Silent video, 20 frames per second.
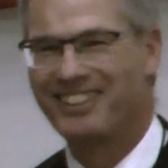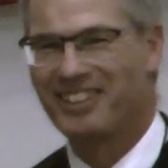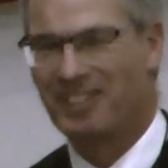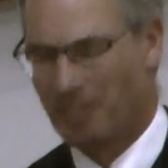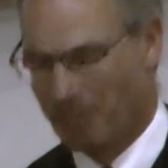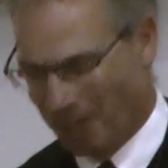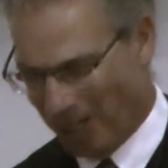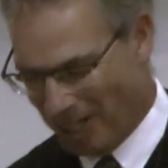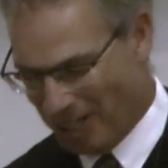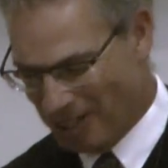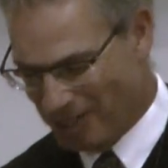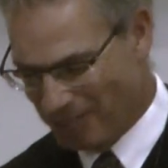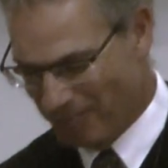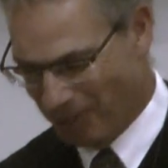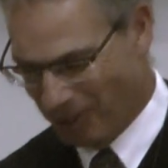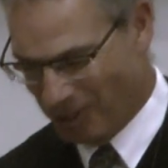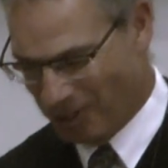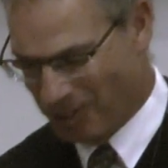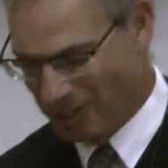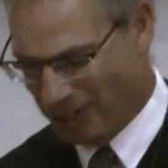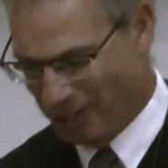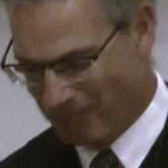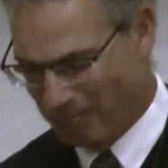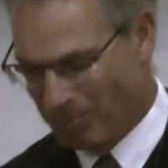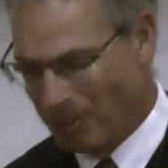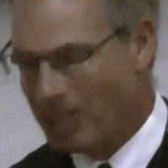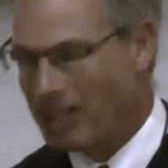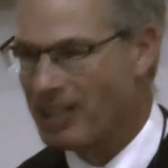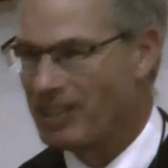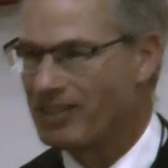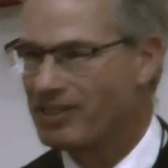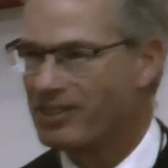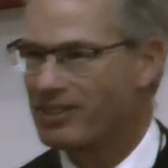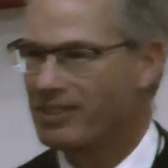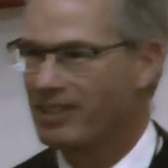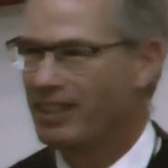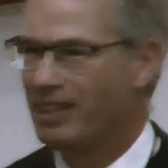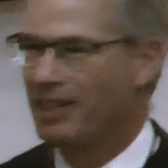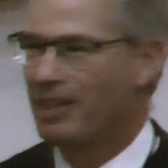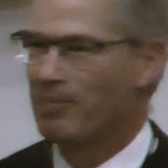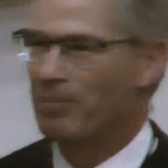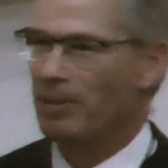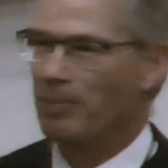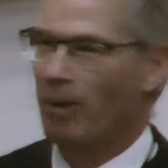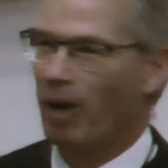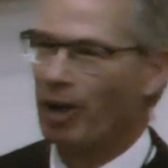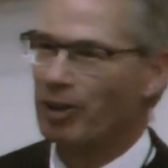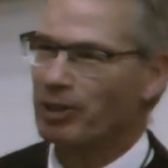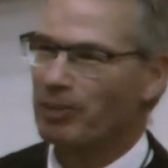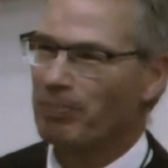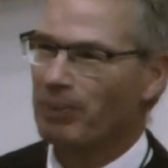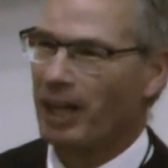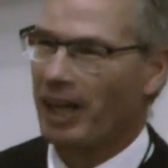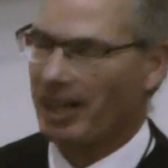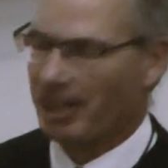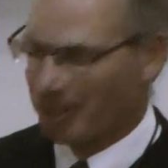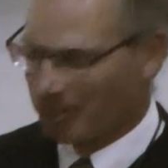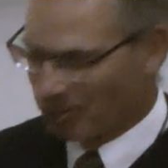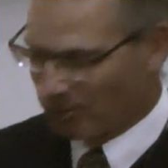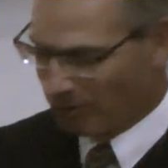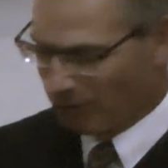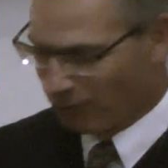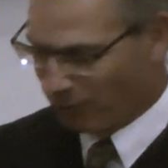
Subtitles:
grace, mercy, and peace be multiplied unto you